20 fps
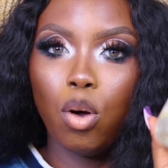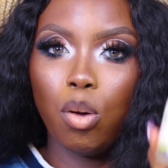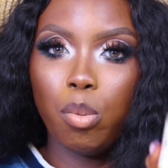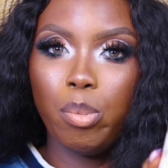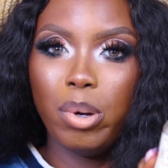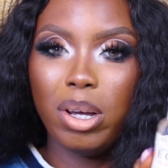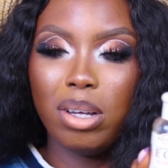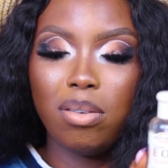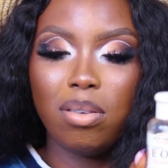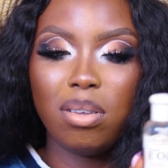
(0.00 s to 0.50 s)

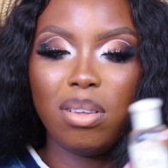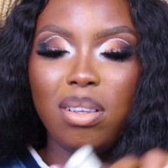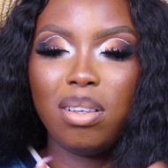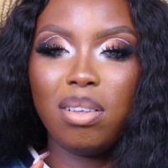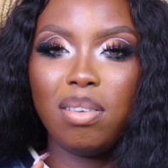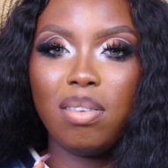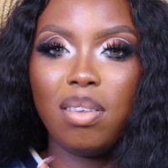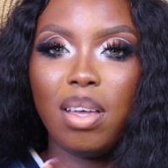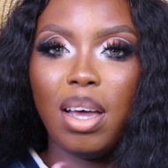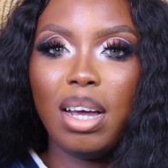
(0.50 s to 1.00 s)
compared to
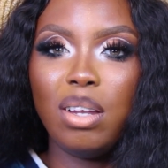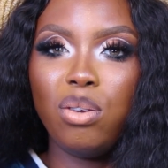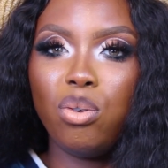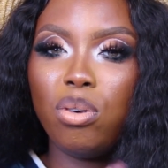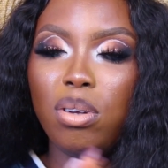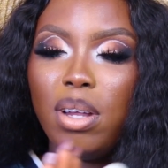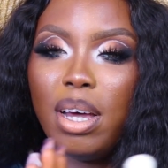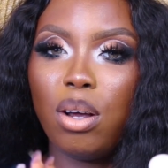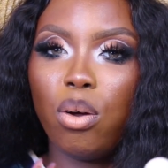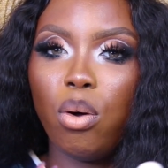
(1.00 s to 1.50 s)
this. I
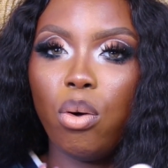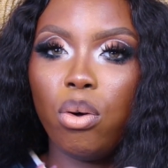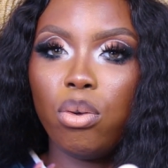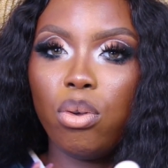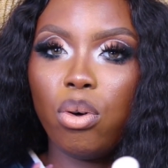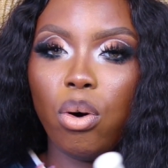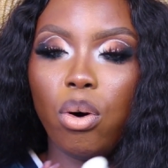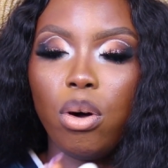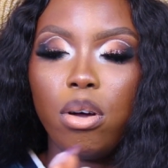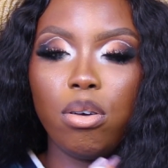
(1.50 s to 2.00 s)
don't like
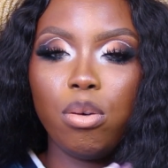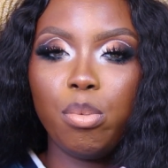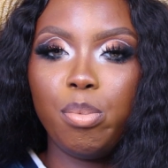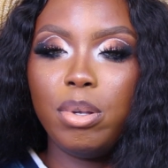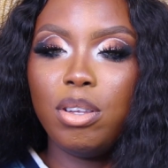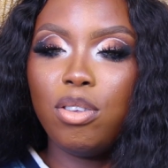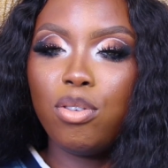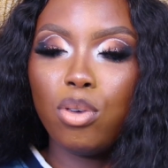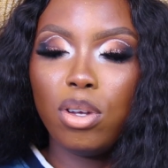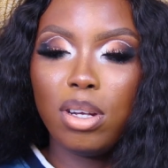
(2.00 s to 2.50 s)
coconut oil,
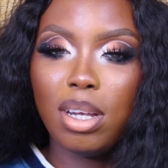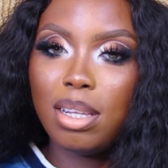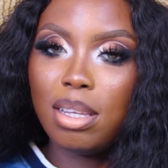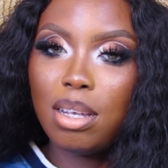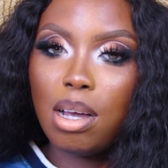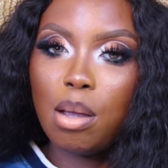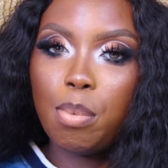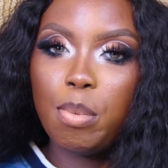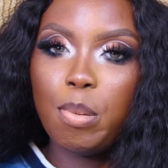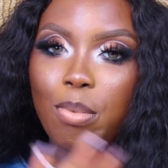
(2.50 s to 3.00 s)
please don't
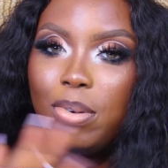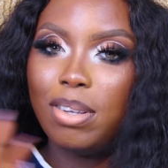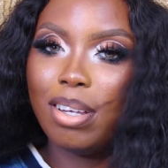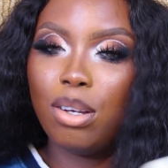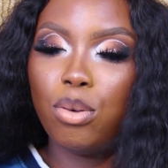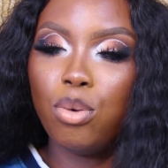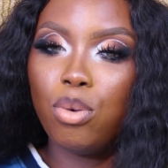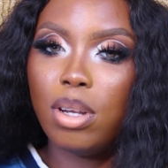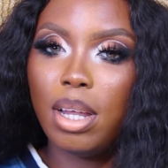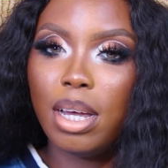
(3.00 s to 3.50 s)
attack me, but
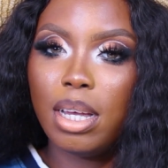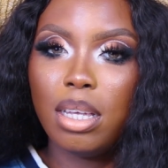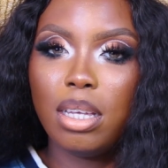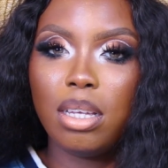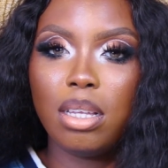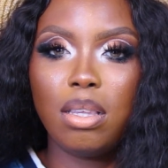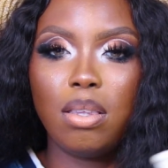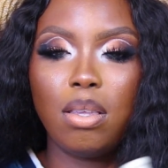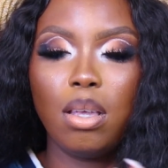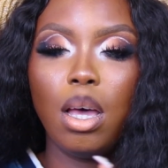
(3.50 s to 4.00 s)
I don't
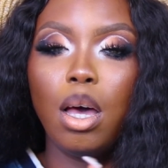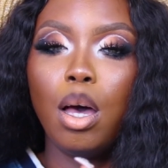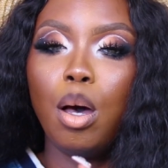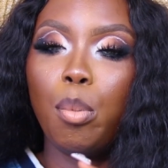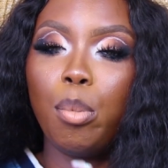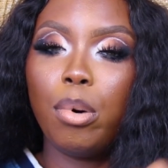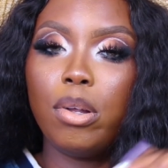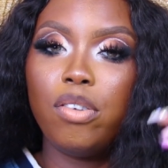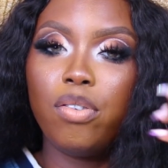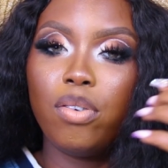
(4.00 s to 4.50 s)
like it.
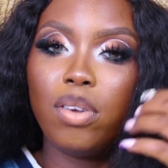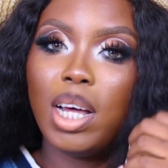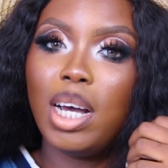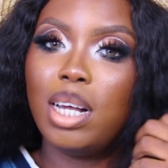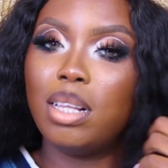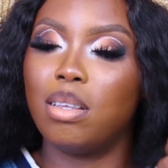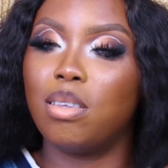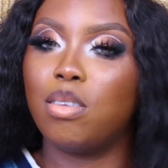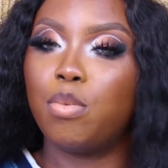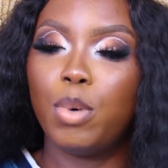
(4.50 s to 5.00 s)
But if you
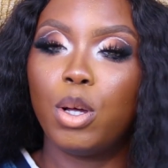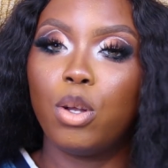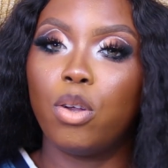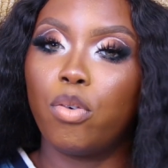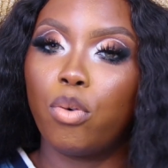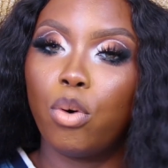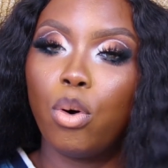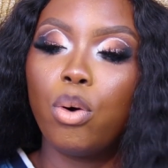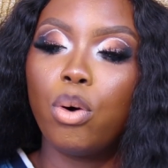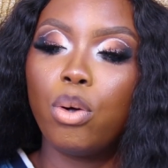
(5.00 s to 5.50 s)
like the smell
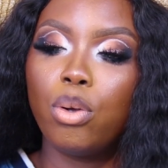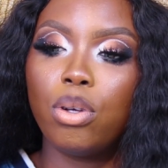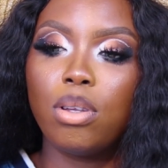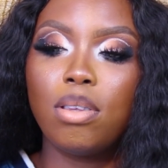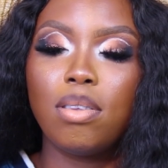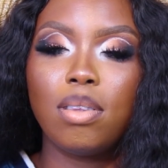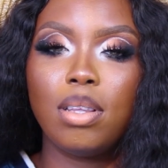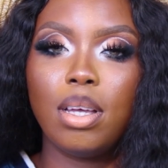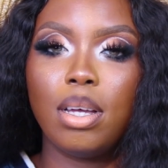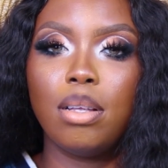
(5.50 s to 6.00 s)
of
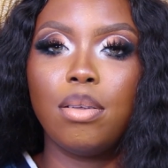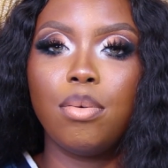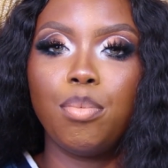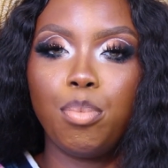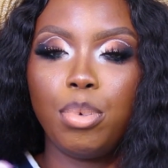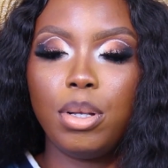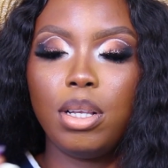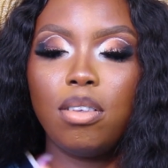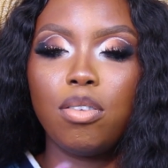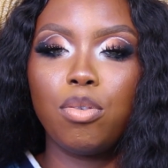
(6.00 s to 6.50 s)
coconuts, then
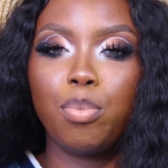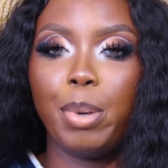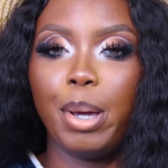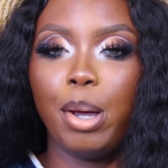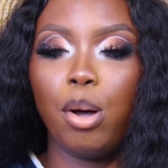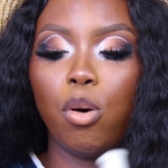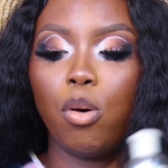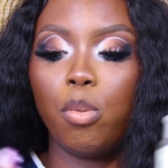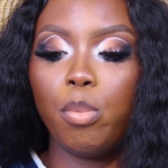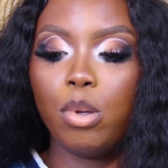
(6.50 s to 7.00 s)
please
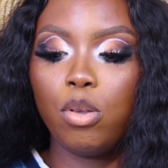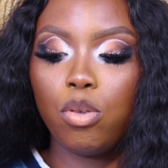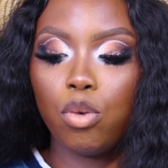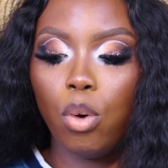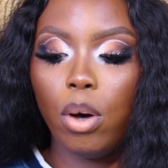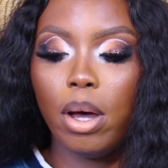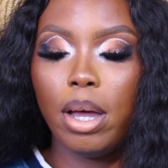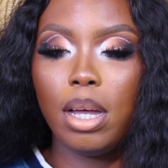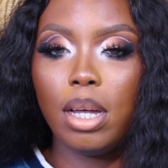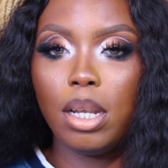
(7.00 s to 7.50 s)
by all means
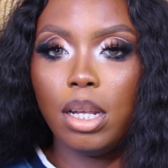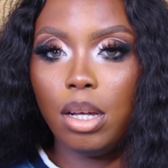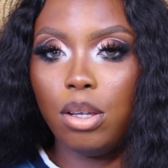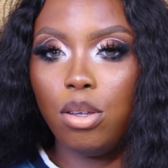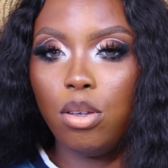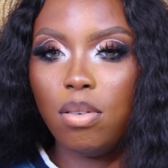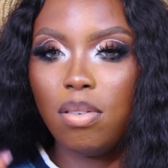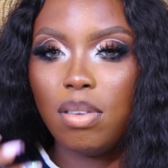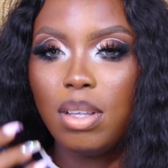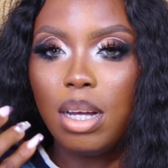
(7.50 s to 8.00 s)
go ahead
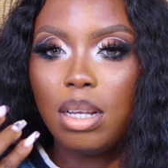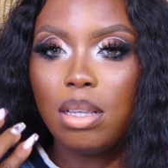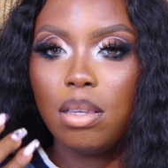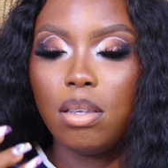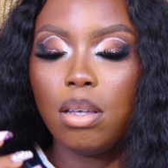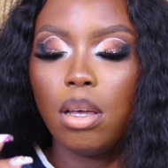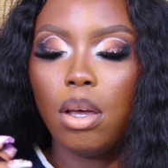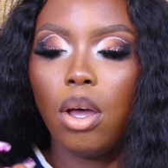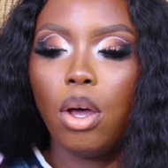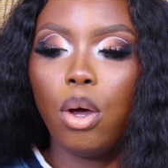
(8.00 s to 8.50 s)
and use
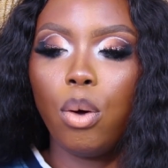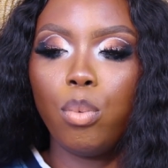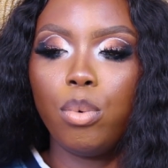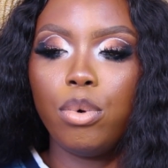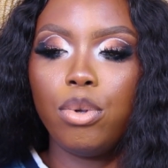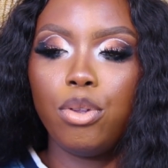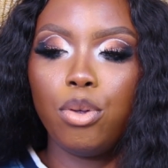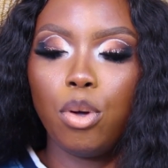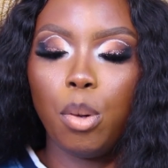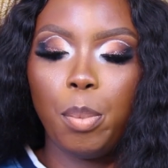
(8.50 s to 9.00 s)
that
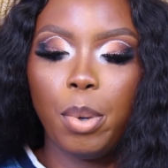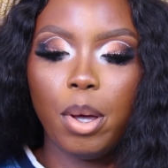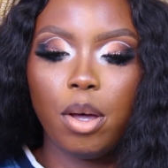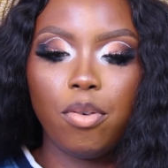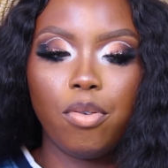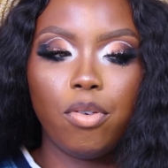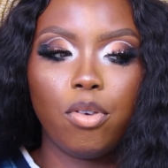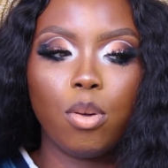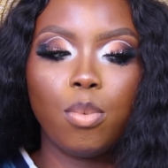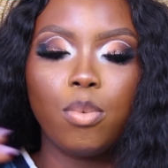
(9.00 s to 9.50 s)
with your
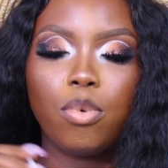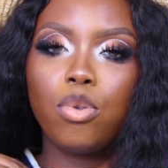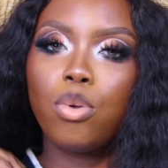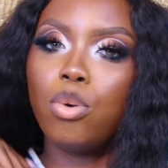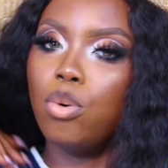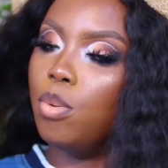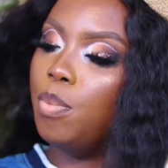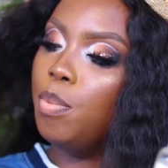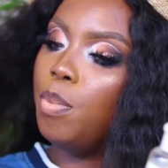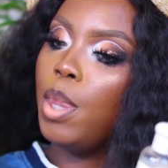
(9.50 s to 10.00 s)
perfume.
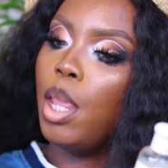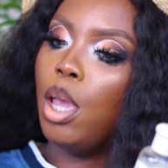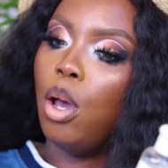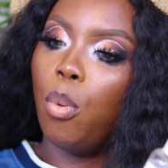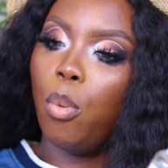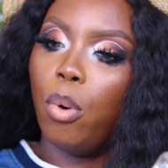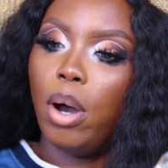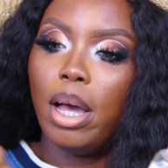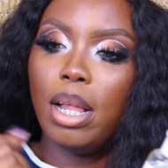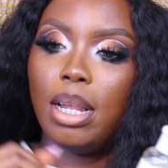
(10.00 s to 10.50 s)
So
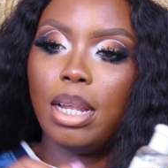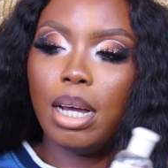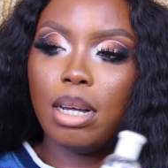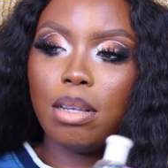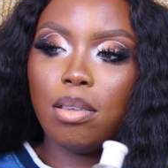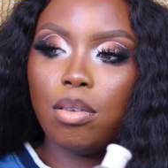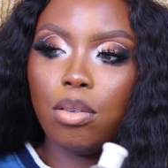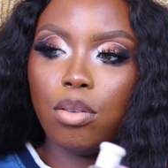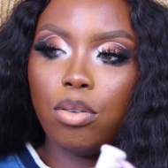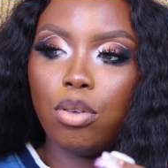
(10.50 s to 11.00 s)
what I
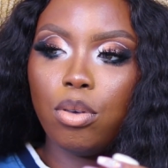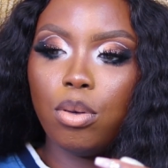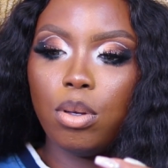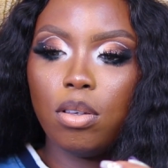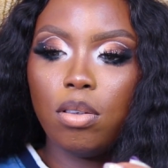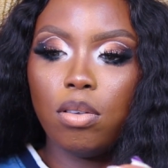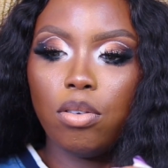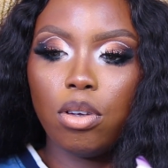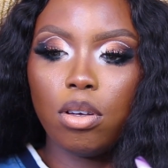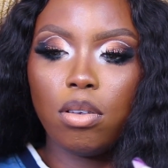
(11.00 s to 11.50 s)
like to do
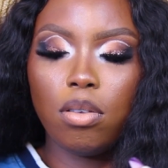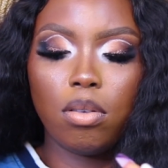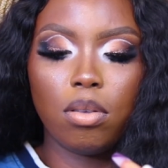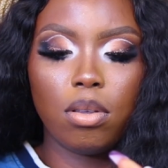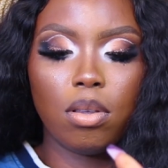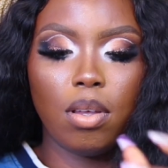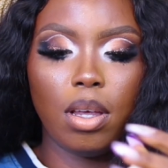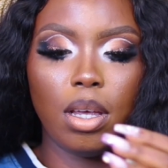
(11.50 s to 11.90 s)
is just to